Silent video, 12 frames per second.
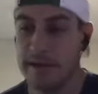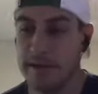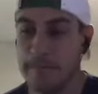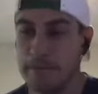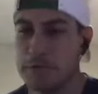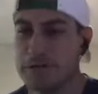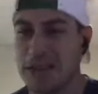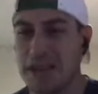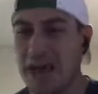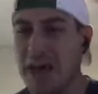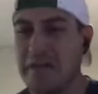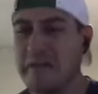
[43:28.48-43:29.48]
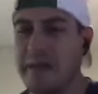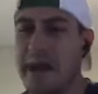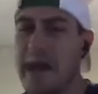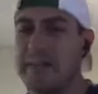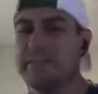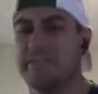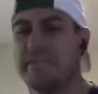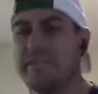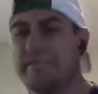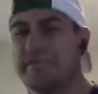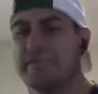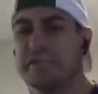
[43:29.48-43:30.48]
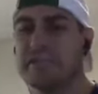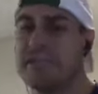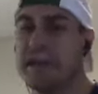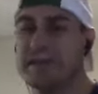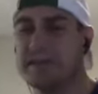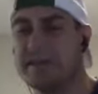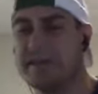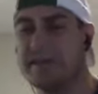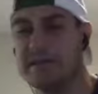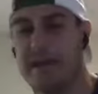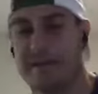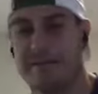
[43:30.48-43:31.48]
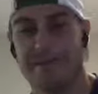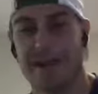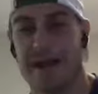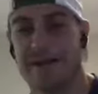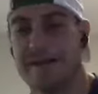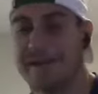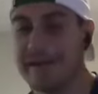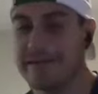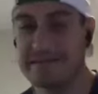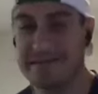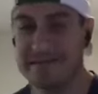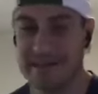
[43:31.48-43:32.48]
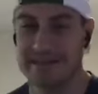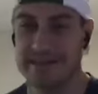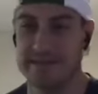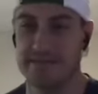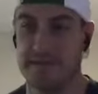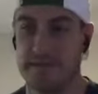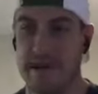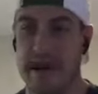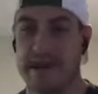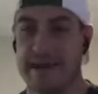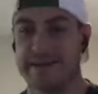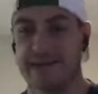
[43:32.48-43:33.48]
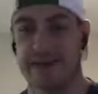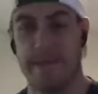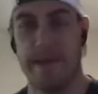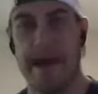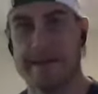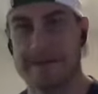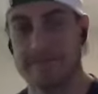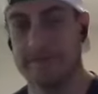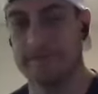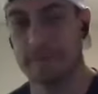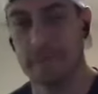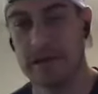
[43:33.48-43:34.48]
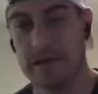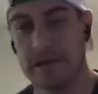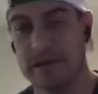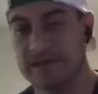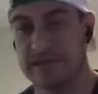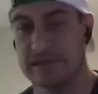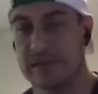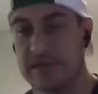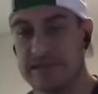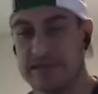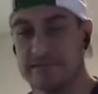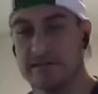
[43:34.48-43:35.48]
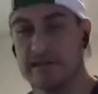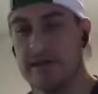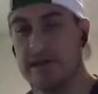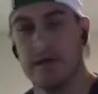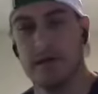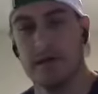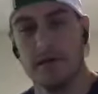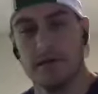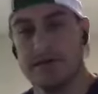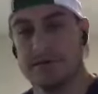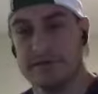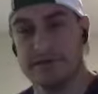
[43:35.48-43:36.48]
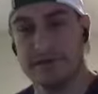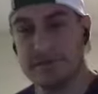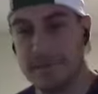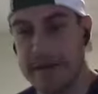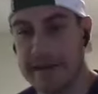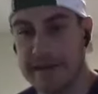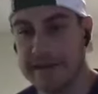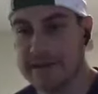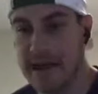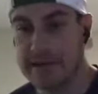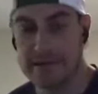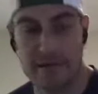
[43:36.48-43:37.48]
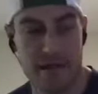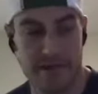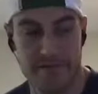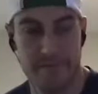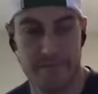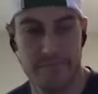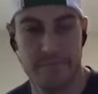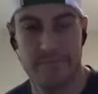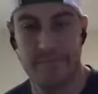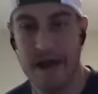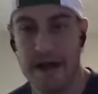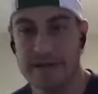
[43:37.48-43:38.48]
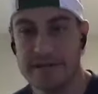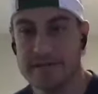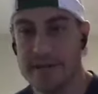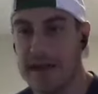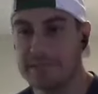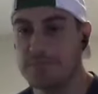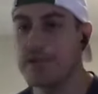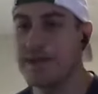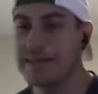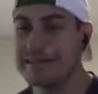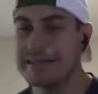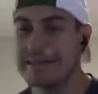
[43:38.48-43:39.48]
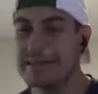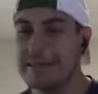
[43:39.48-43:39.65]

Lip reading: she was like, "The other guy that's here usually does it." I couldn't hear because I was like 6 feet back and she had a mask, but just looked like she was just making this guy's life not as pleasant and